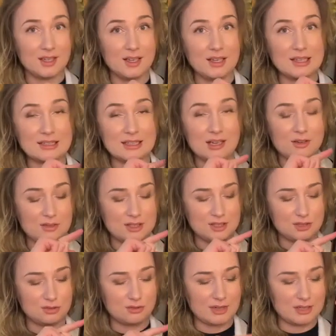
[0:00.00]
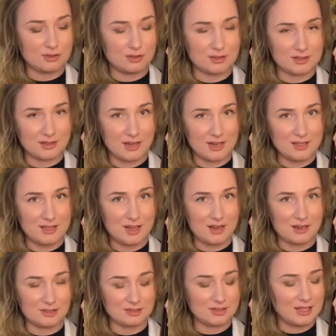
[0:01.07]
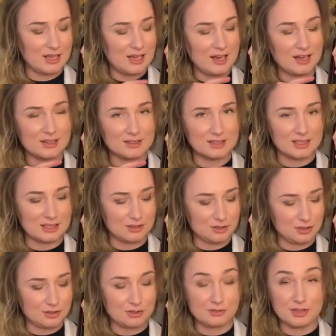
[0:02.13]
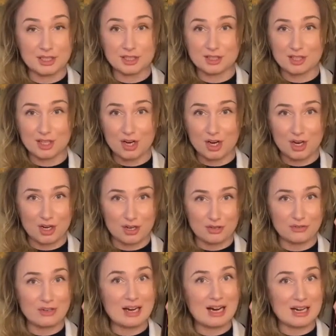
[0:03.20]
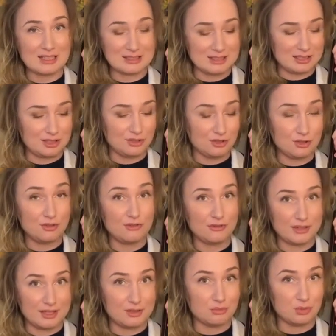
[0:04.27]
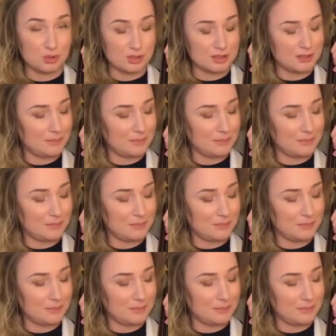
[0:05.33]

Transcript: And now let's try to slide down until you reach the curve under your fingerboard.